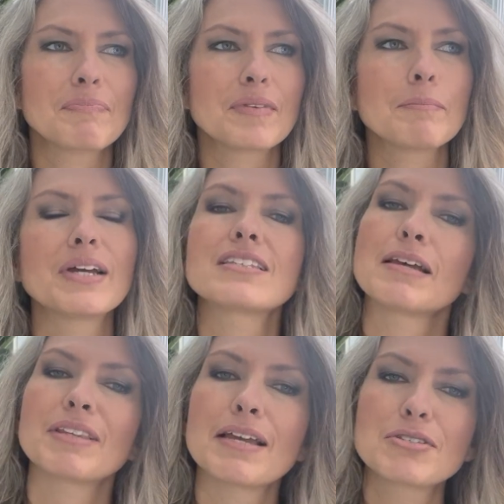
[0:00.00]
But
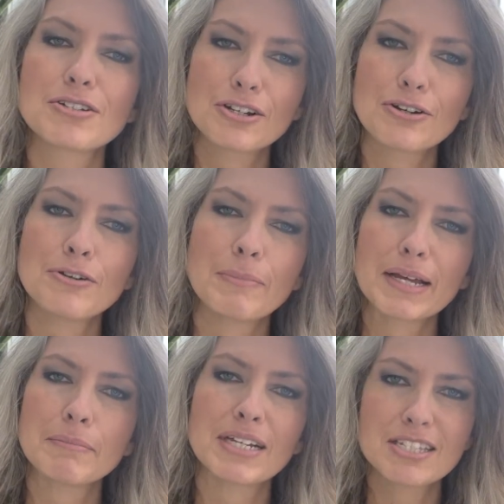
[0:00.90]
sometimes,
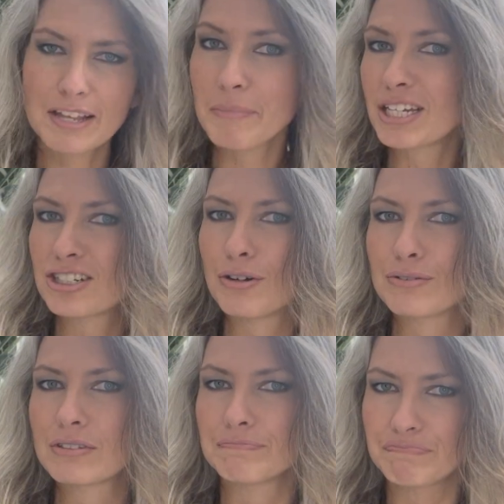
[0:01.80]
my stomach
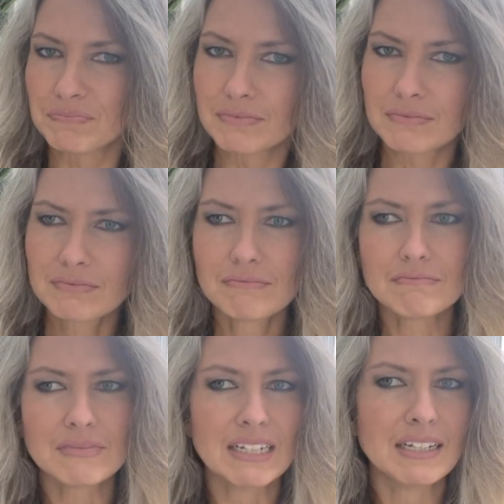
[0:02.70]
shows.
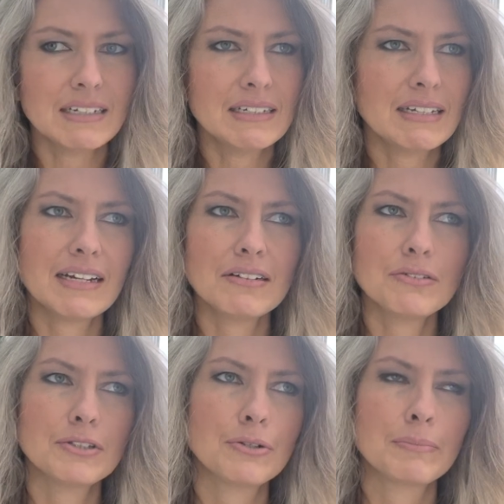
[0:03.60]
And I
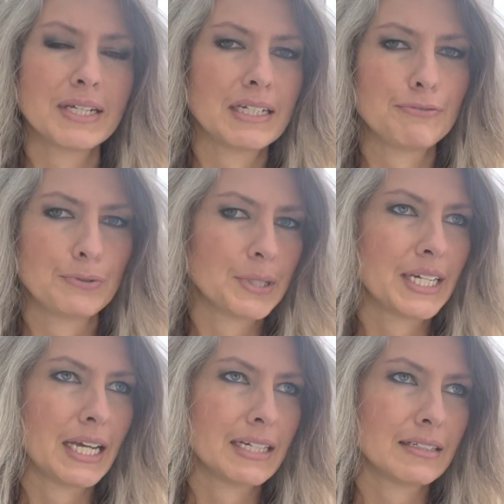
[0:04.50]
don't know many
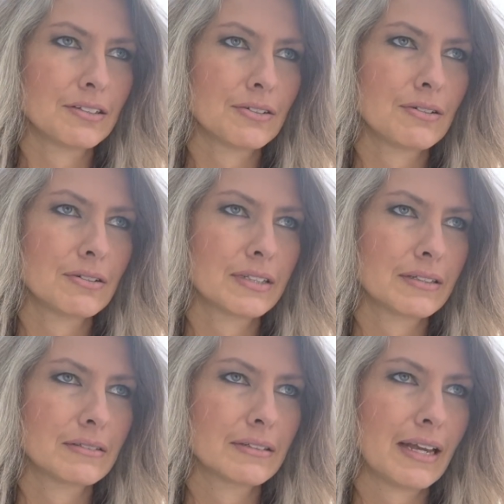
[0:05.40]
48-year-old
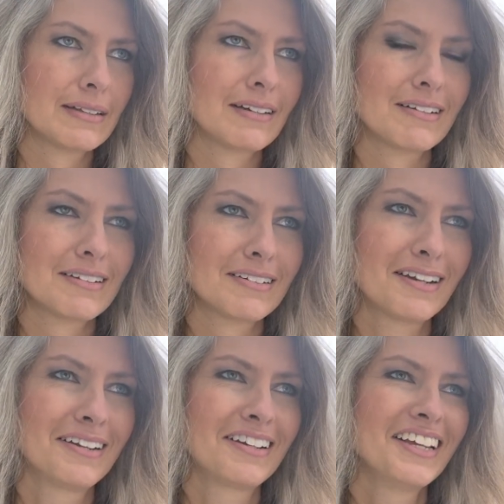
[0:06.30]
that are,
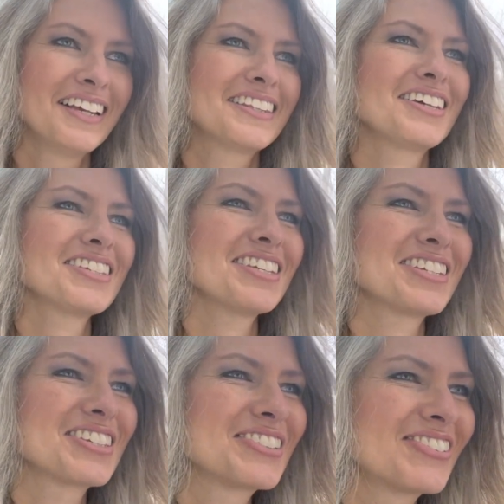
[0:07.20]
there's a
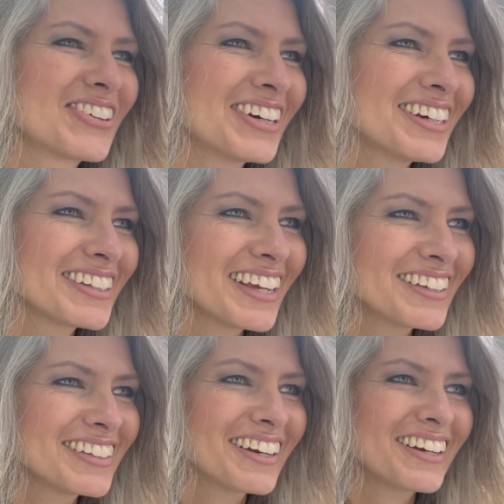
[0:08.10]
squirrel
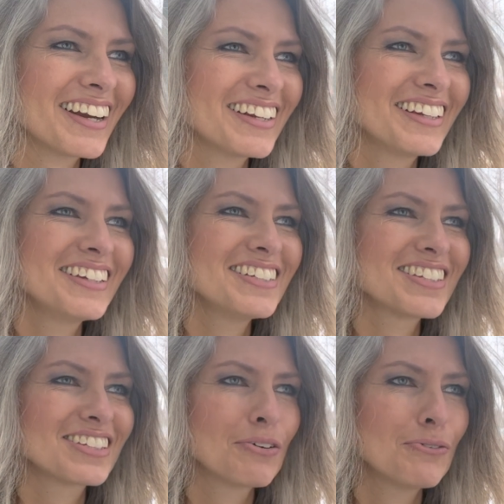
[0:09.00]
down there and he's
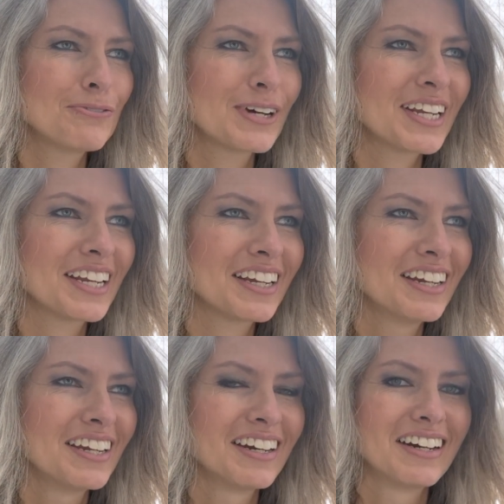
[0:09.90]
so funny.
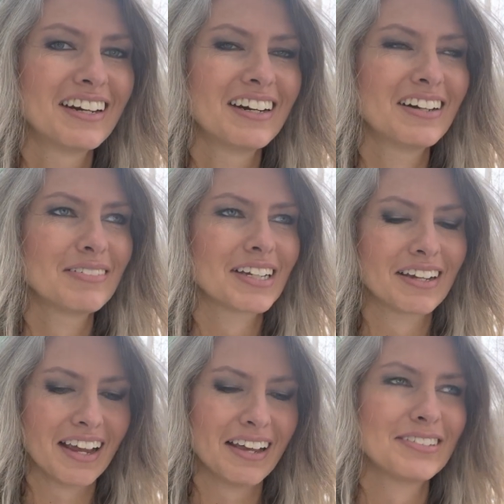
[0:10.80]
Oh my
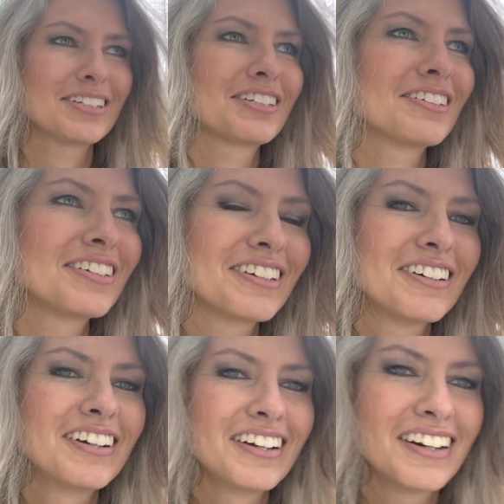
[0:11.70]
God, I have to show you.
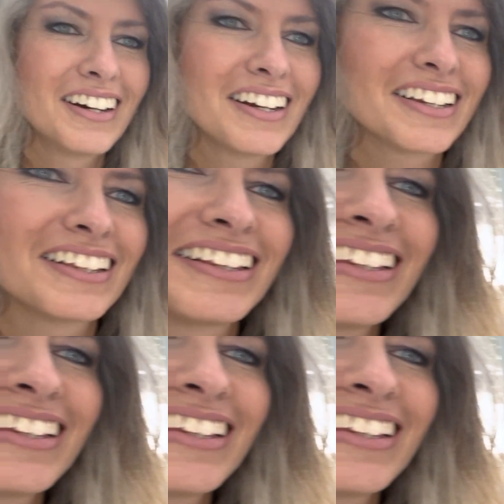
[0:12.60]
Okay,